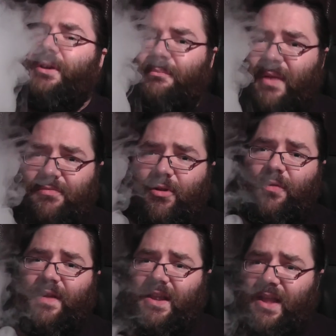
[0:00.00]
Menthol
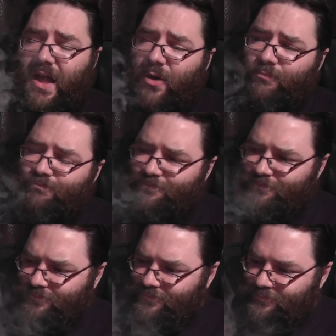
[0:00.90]
on the inhale
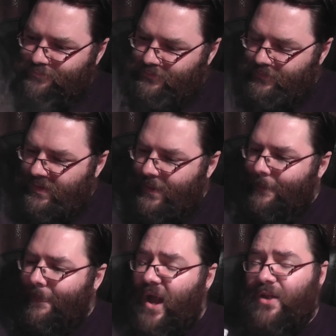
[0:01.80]

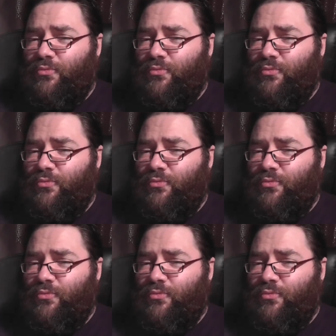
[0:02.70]
and